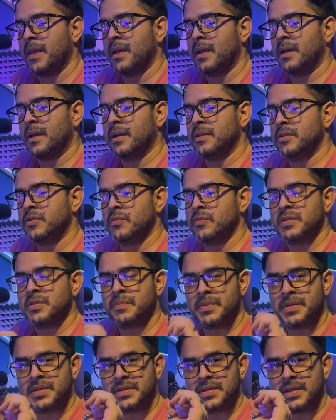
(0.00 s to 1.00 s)
a
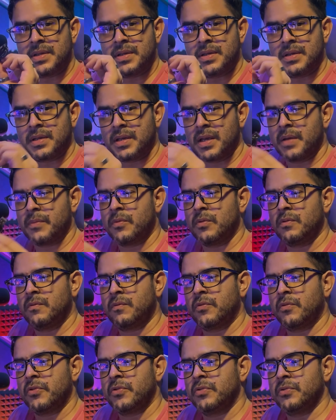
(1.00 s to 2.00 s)
USB-C cable
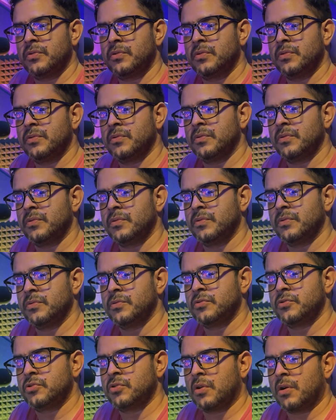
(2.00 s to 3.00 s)
for you to
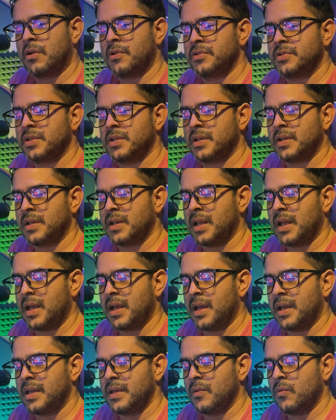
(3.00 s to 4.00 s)
charge, and
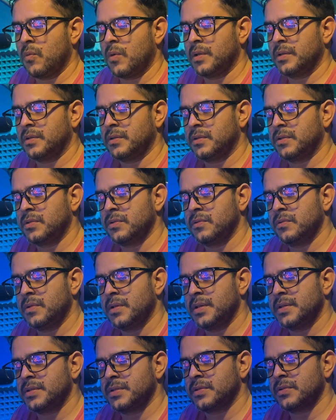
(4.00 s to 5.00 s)
I want to
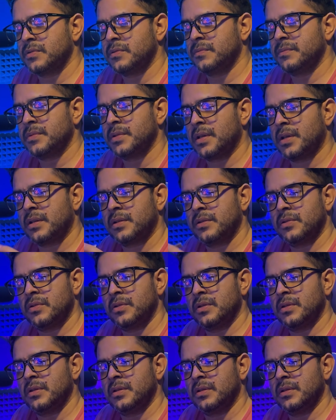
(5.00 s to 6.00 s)
assume that
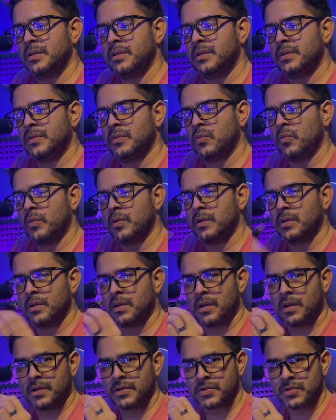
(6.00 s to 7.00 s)
it will
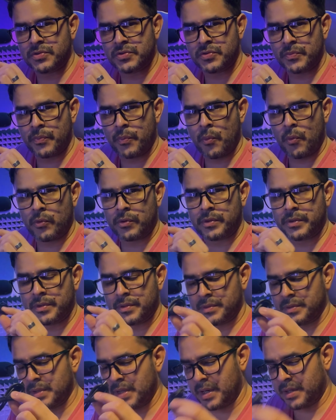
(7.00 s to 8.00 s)
also support
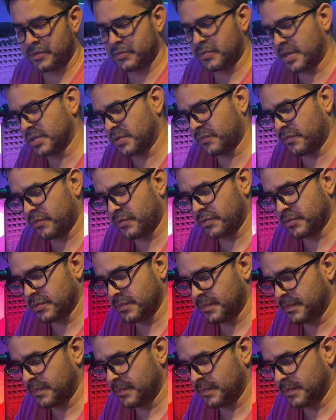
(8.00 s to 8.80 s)
data transfers.